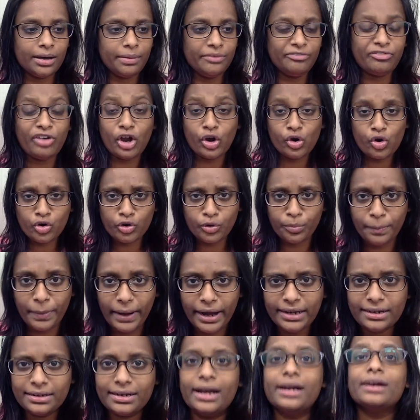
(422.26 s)
if I go to
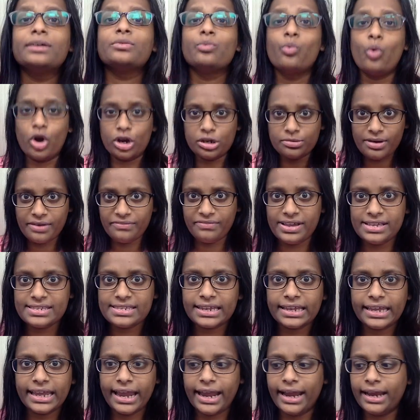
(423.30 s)
bed, wash my face
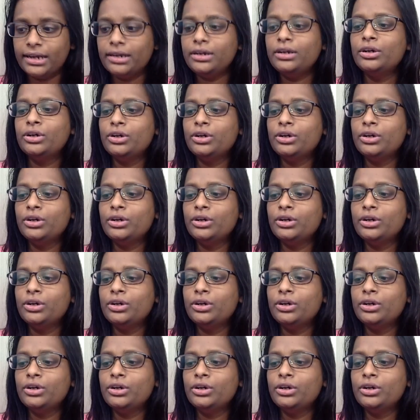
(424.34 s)
again,